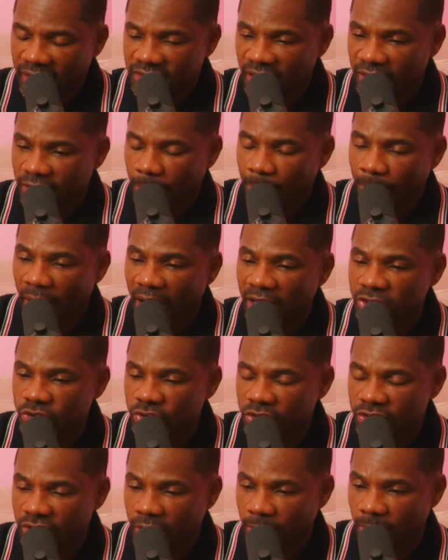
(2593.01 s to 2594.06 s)
is that the
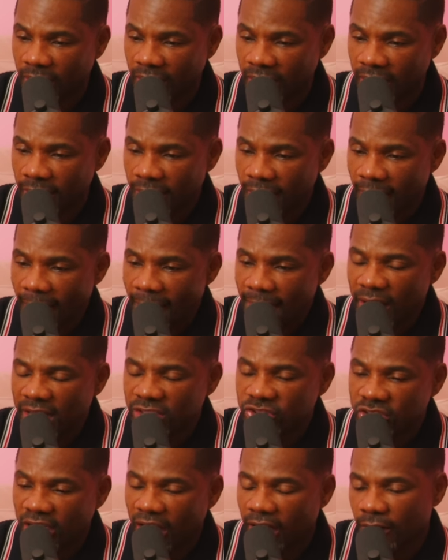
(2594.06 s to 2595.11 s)
posture should be,
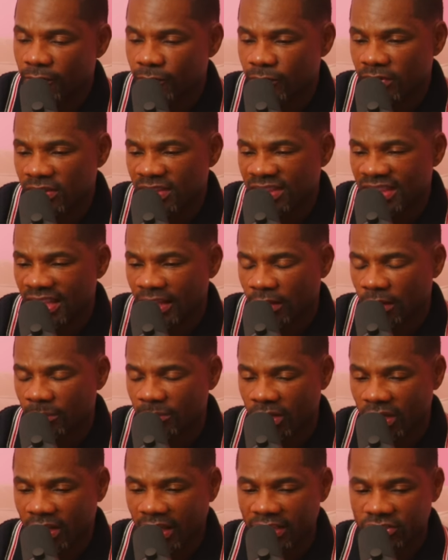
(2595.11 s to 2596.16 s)
instead of the
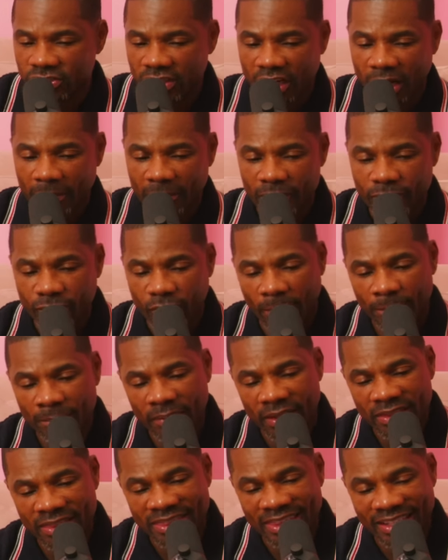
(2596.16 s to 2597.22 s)
communication coming from
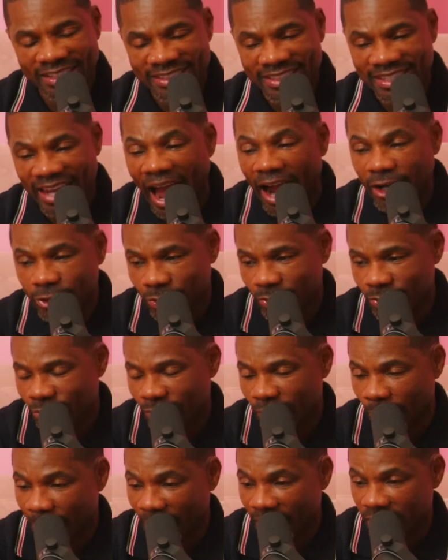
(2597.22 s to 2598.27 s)
the doctor to
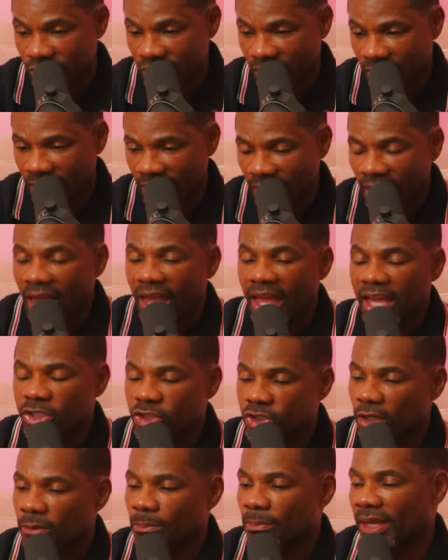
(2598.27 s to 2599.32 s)
the patient, it
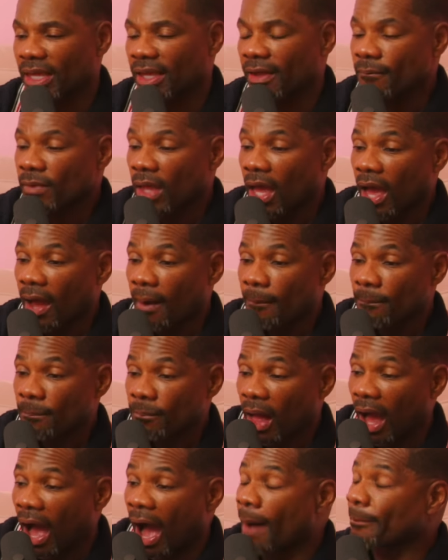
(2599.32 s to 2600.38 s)
should be,
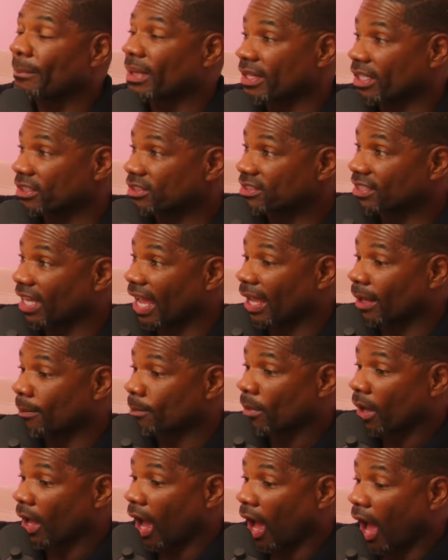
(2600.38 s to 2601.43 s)
I'm in the
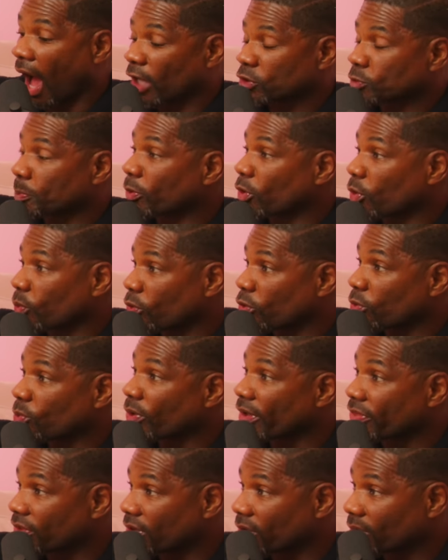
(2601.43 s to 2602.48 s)
same hospital room
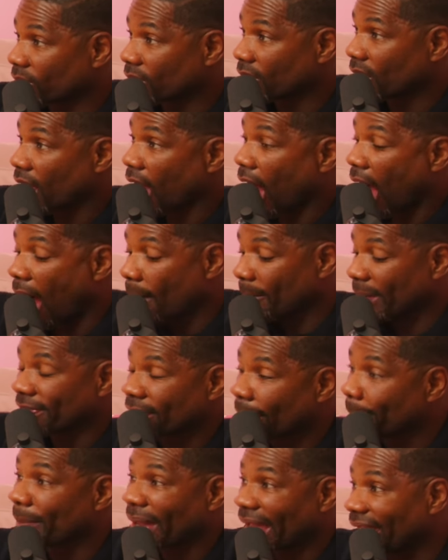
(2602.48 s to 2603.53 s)
with you. I'm in
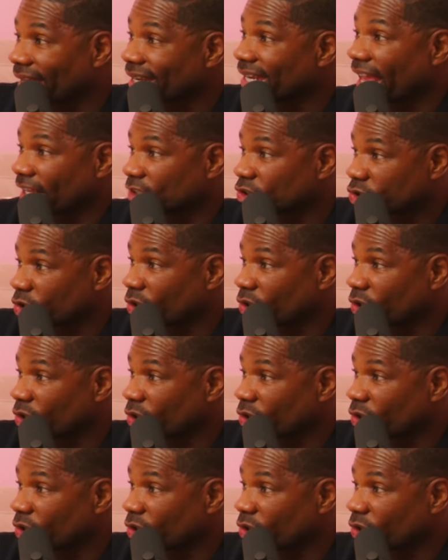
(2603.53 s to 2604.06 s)
the bed next